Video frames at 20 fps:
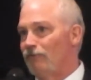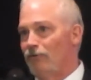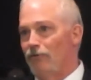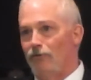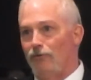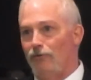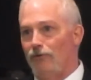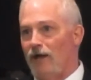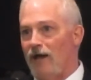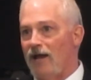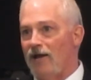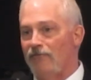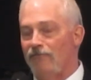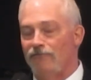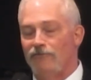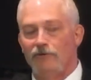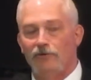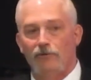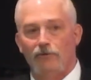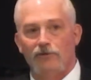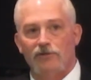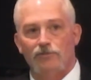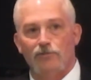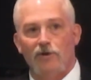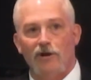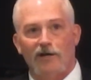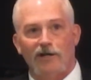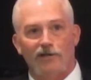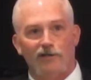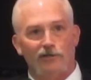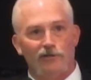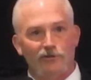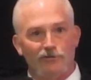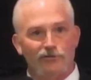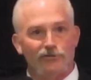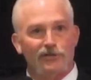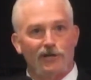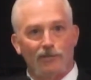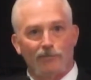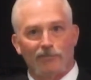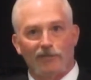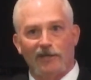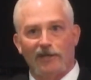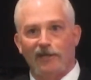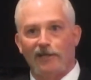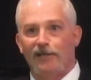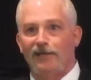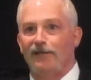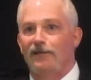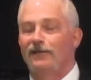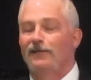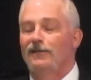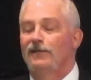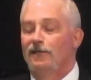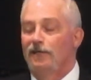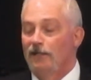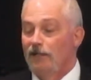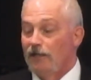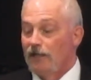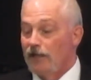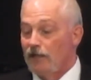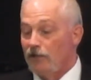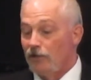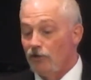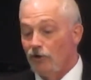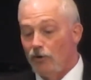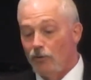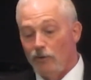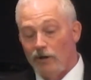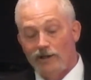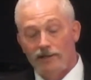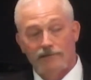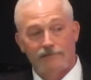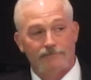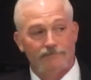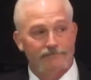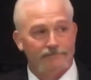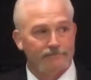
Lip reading: your whole life. You always wanted to do something, and you know what?